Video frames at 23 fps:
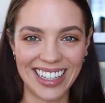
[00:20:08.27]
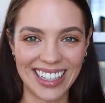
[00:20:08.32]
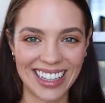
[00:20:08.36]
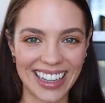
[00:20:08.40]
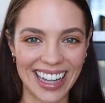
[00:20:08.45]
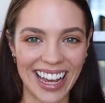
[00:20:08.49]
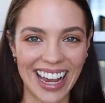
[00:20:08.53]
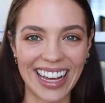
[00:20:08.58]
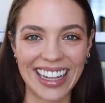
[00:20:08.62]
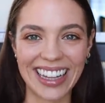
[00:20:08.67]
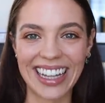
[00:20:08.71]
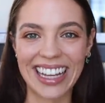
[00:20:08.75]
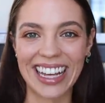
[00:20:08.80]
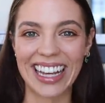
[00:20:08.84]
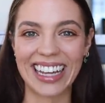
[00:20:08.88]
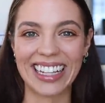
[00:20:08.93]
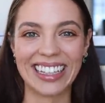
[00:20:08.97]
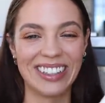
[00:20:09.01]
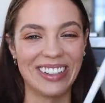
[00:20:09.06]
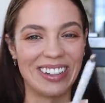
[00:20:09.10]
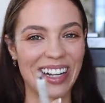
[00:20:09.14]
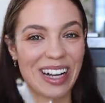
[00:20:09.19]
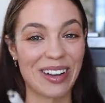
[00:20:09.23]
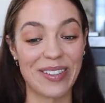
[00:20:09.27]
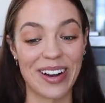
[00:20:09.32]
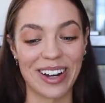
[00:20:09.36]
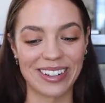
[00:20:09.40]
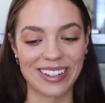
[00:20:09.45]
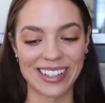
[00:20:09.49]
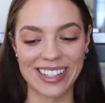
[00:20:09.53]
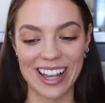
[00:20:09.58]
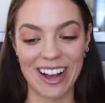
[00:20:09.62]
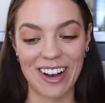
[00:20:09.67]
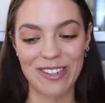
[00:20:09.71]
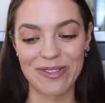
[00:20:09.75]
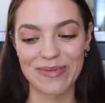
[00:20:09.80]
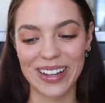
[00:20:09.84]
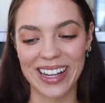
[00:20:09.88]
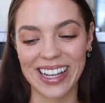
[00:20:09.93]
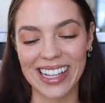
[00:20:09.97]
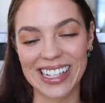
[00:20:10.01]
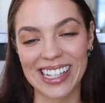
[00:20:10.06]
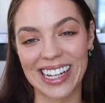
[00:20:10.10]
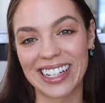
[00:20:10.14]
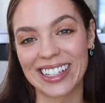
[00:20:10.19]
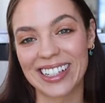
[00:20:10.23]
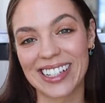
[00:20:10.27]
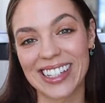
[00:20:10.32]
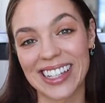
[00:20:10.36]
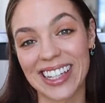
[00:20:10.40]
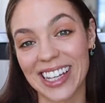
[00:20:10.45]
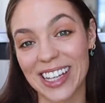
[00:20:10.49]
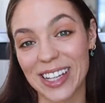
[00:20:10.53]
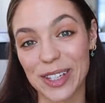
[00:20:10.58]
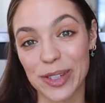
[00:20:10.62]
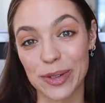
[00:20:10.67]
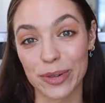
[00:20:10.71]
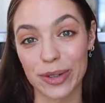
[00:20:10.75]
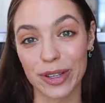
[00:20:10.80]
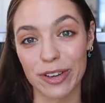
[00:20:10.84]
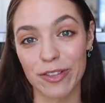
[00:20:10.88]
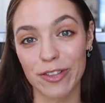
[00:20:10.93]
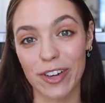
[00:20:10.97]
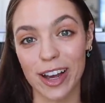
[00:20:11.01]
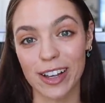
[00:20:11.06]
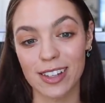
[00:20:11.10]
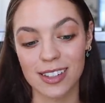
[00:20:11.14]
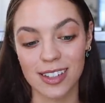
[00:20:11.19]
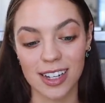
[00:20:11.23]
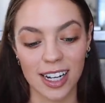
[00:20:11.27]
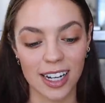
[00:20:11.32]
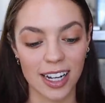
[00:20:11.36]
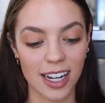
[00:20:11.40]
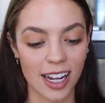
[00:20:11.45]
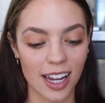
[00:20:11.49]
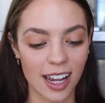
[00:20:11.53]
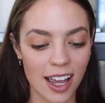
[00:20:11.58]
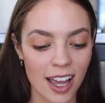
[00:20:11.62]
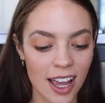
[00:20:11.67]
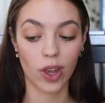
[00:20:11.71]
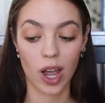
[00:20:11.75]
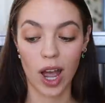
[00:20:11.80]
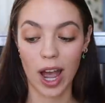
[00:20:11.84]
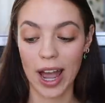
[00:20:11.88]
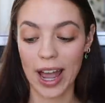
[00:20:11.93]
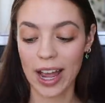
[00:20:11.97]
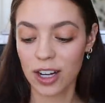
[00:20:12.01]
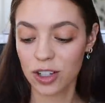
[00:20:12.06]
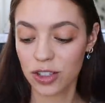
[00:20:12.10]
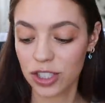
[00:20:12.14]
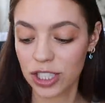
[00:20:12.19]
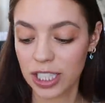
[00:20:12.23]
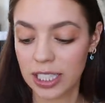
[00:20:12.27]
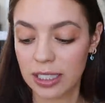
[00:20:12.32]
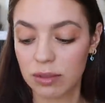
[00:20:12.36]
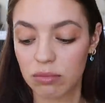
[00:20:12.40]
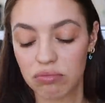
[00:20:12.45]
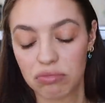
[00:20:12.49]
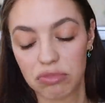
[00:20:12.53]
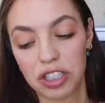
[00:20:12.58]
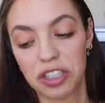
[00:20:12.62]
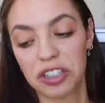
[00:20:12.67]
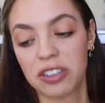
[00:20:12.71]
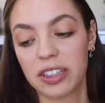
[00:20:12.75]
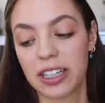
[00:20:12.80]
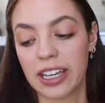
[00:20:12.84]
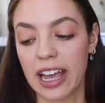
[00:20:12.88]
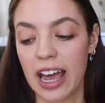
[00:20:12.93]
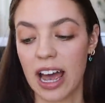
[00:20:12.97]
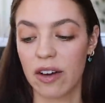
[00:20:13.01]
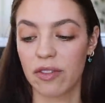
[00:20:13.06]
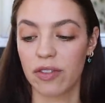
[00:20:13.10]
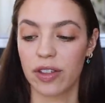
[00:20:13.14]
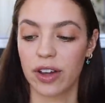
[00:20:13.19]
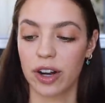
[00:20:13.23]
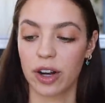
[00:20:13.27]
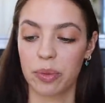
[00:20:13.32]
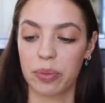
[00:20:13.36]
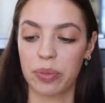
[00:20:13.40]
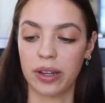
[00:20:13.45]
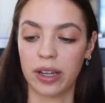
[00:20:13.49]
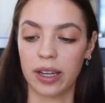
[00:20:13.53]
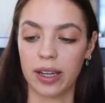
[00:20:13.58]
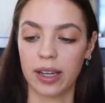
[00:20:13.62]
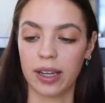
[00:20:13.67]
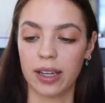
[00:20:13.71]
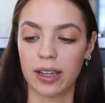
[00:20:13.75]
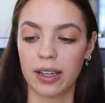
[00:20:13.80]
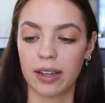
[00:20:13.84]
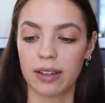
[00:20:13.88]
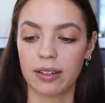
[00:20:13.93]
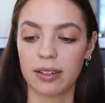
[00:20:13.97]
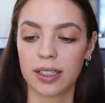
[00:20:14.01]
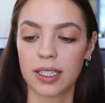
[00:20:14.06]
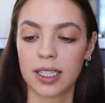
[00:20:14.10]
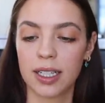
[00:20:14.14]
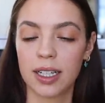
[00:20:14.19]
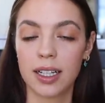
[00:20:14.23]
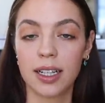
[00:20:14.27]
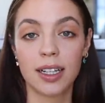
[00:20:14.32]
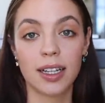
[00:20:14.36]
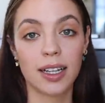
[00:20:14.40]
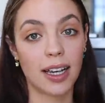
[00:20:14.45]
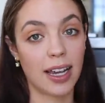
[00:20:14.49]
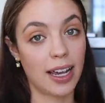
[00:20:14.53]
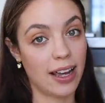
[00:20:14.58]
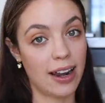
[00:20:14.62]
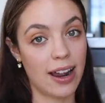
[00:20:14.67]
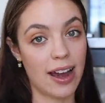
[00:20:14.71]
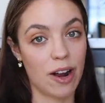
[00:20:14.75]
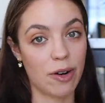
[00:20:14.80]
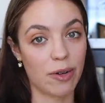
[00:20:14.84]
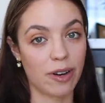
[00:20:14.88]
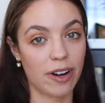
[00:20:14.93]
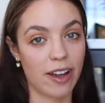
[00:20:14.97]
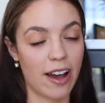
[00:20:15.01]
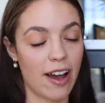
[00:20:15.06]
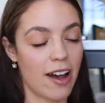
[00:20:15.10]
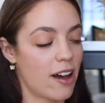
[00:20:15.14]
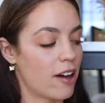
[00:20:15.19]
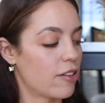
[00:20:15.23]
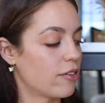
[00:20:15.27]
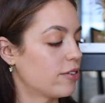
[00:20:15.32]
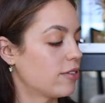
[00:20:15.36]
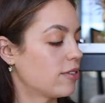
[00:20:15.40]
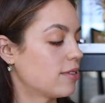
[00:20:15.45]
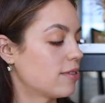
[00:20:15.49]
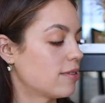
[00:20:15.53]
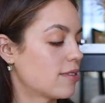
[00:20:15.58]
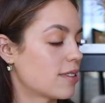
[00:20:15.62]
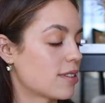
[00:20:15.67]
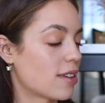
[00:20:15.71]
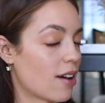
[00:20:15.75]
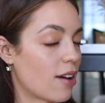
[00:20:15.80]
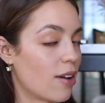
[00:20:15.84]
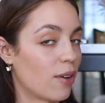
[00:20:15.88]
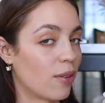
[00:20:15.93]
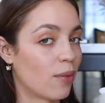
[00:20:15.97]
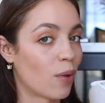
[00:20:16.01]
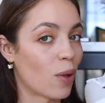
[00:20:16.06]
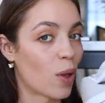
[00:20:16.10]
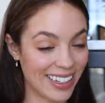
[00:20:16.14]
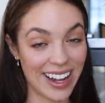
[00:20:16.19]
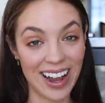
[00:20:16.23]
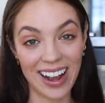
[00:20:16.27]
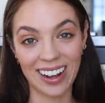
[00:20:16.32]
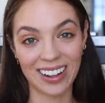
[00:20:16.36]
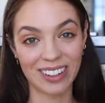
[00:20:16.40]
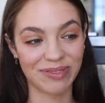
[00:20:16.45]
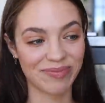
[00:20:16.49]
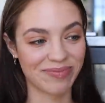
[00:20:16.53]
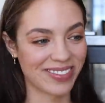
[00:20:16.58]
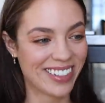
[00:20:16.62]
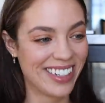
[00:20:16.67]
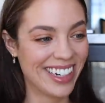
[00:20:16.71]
lately and learning about yourself because I just think it's really fascinating. I actually literally have therapy in an hour and a half. So yeah.